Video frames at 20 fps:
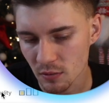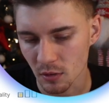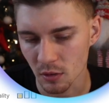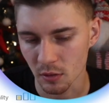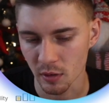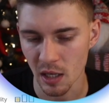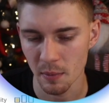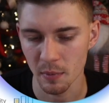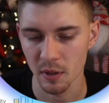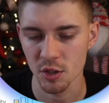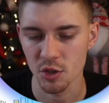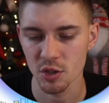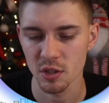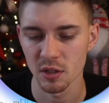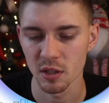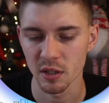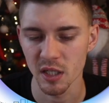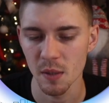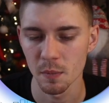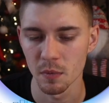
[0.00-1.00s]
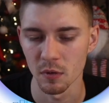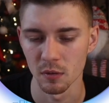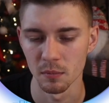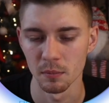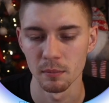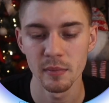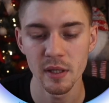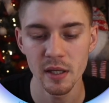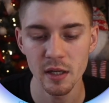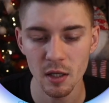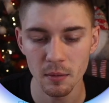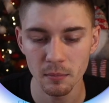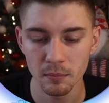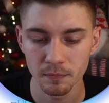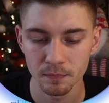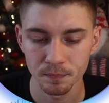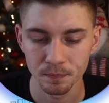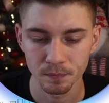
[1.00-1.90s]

Okay, I'm just gonna keep it medium.